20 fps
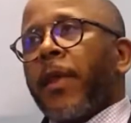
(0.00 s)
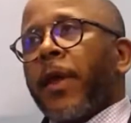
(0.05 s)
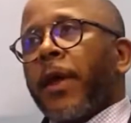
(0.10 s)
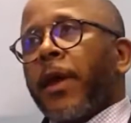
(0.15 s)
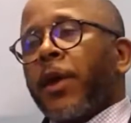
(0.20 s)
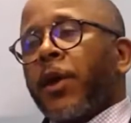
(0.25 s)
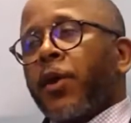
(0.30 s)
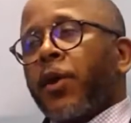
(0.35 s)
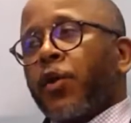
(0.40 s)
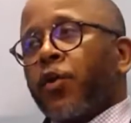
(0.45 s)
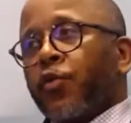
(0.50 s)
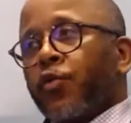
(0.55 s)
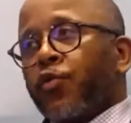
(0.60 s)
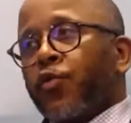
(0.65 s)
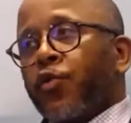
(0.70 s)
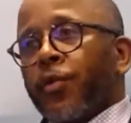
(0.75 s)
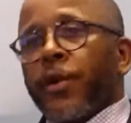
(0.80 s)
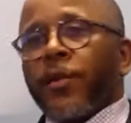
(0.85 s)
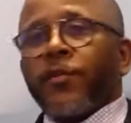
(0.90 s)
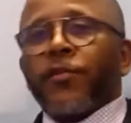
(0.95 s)

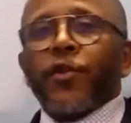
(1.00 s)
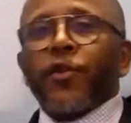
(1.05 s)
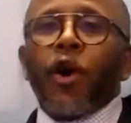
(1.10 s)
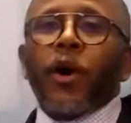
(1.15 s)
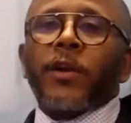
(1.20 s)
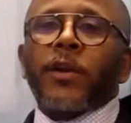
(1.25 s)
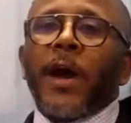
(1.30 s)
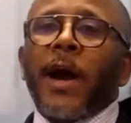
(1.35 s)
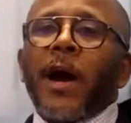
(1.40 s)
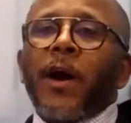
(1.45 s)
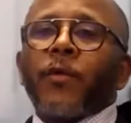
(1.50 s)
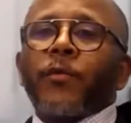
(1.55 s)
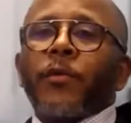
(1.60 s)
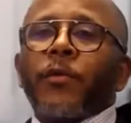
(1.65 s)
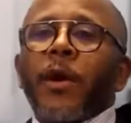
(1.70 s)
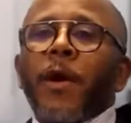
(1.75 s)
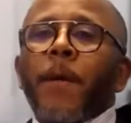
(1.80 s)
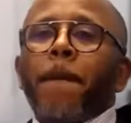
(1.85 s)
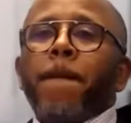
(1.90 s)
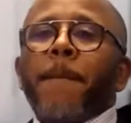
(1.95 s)
to this
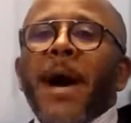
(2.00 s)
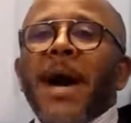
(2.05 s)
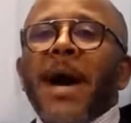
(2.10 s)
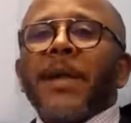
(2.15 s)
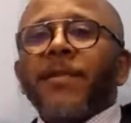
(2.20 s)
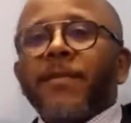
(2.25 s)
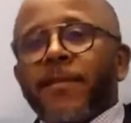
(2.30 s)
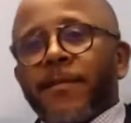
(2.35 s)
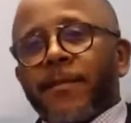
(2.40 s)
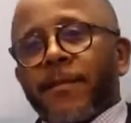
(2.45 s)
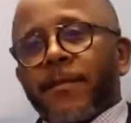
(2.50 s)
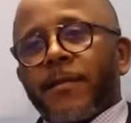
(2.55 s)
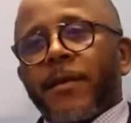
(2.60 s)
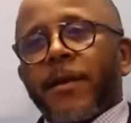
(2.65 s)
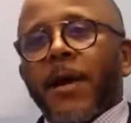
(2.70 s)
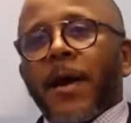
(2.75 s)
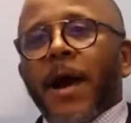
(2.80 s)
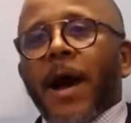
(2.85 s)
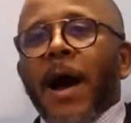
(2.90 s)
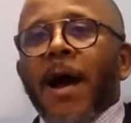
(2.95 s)
lockdown months
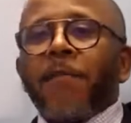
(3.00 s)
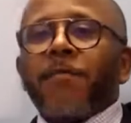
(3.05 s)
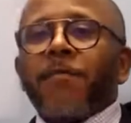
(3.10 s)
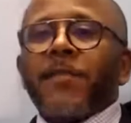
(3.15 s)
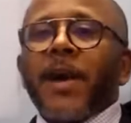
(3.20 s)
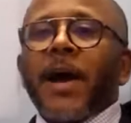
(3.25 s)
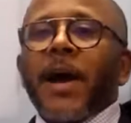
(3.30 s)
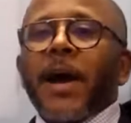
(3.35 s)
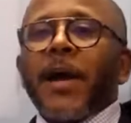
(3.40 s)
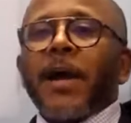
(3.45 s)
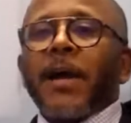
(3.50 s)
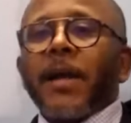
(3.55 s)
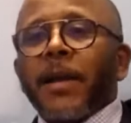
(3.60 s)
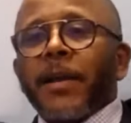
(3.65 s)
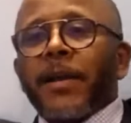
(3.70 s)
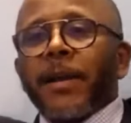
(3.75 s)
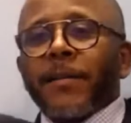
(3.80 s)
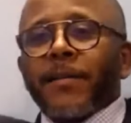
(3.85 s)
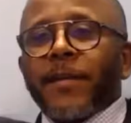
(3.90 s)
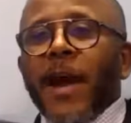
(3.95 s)
after
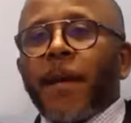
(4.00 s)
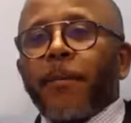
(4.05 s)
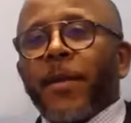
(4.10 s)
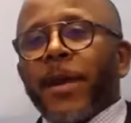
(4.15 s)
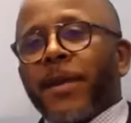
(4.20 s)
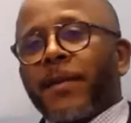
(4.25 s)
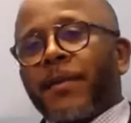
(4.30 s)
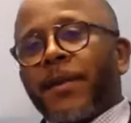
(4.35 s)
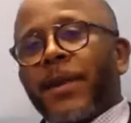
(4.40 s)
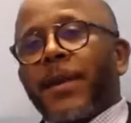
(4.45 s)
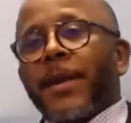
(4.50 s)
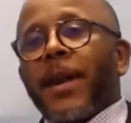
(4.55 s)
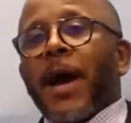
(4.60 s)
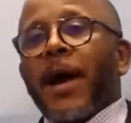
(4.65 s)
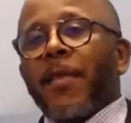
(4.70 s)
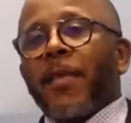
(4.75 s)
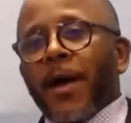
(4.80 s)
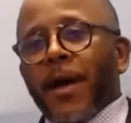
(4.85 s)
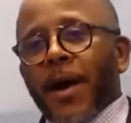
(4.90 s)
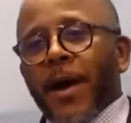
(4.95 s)
it has happened in
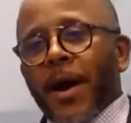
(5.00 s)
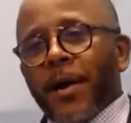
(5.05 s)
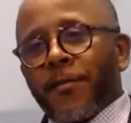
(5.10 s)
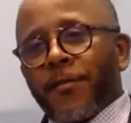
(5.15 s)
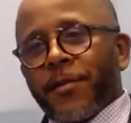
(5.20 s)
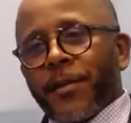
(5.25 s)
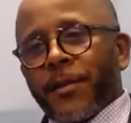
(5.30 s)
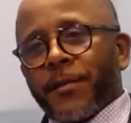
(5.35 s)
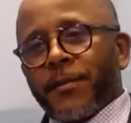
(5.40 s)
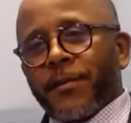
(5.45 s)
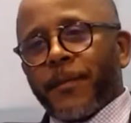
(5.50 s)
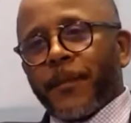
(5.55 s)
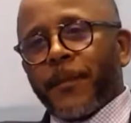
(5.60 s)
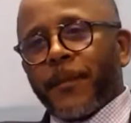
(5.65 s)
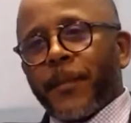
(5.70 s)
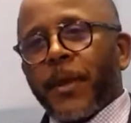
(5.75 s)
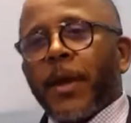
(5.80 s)
other countries.